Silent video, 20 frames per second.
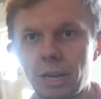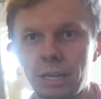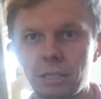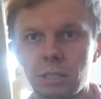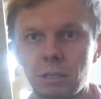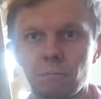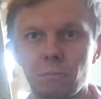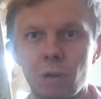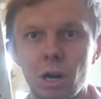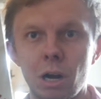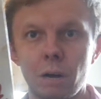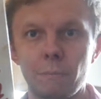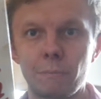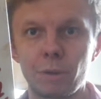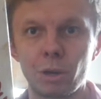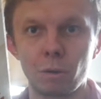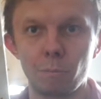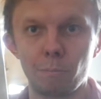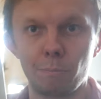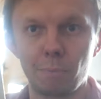That's the Bar
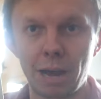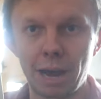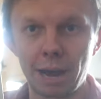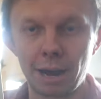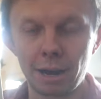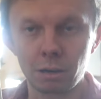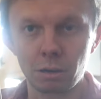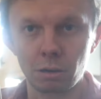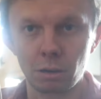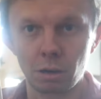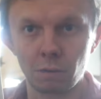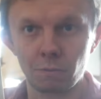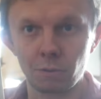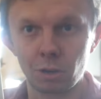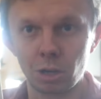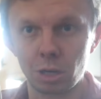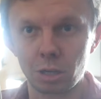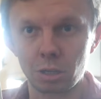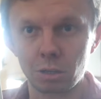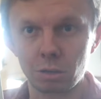Bill back of
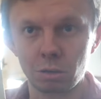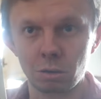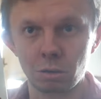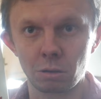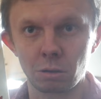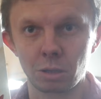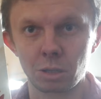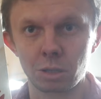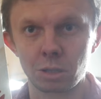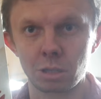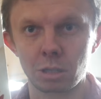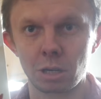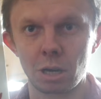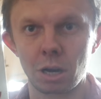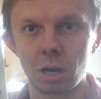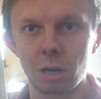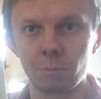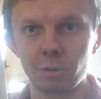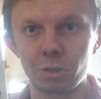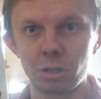it. This is
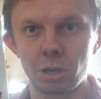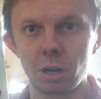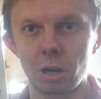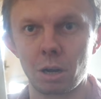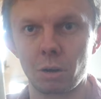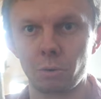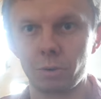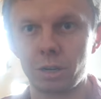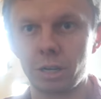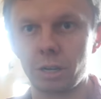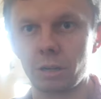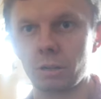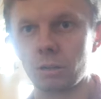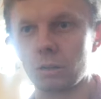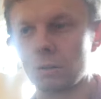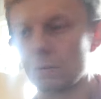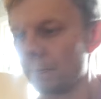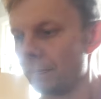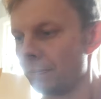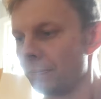100% all
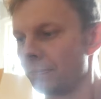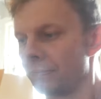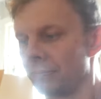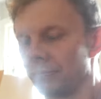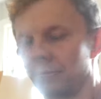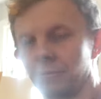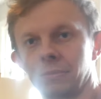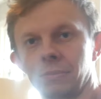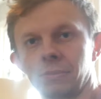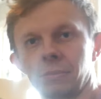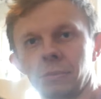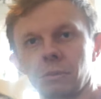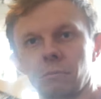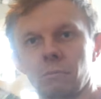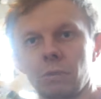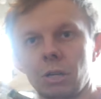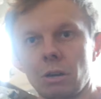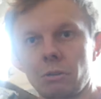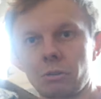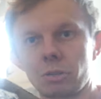real.
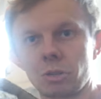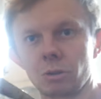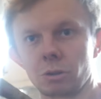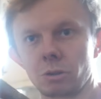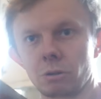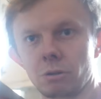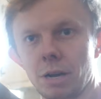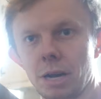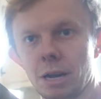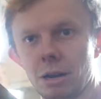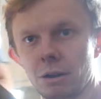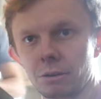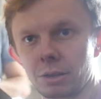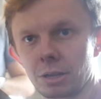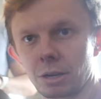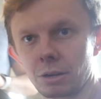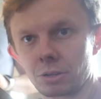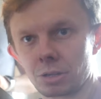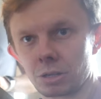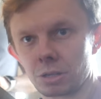We don't joke around.
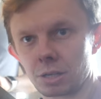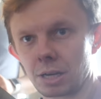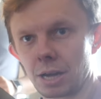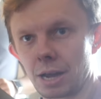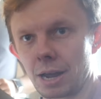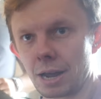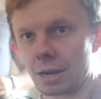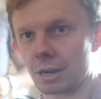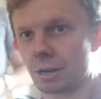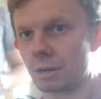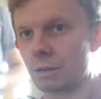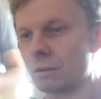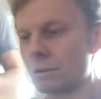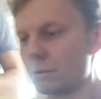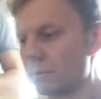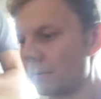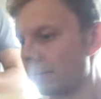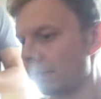There's it again.